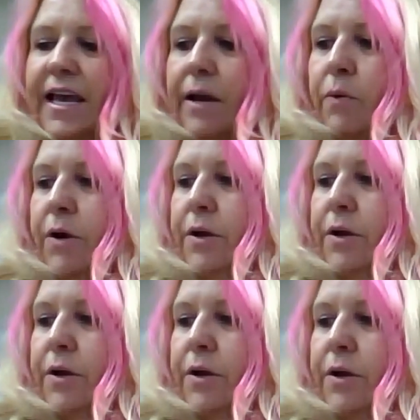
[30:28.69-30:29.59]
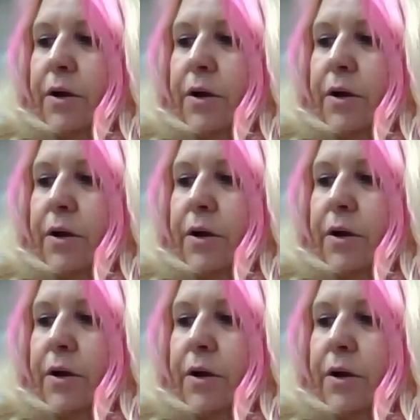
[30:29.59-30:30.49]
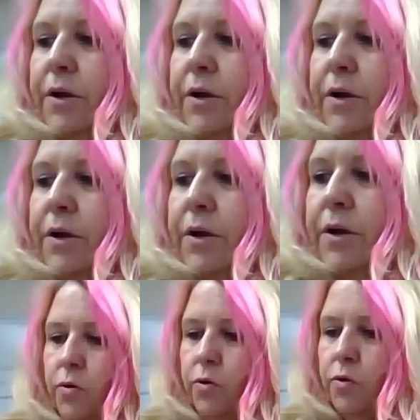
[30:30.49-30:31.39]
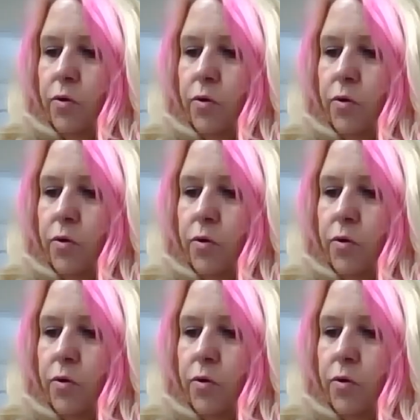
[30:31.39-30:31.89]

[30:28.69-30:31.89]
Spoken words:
We're going to review those again, kind of go through,